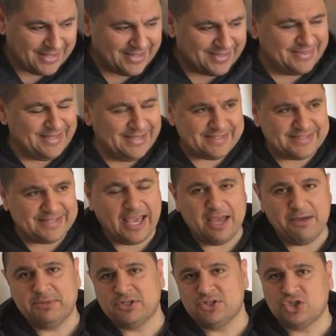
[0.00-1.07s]
This
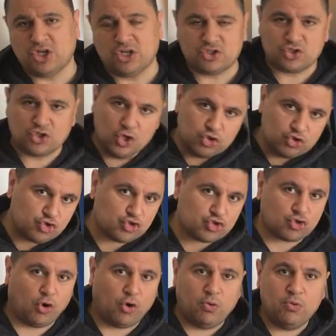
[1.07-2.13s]
game is just
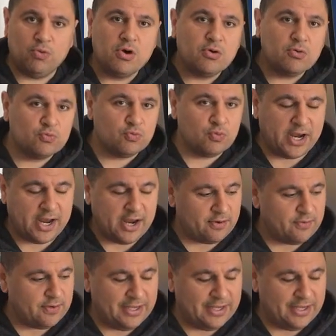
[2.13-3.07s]
so rare.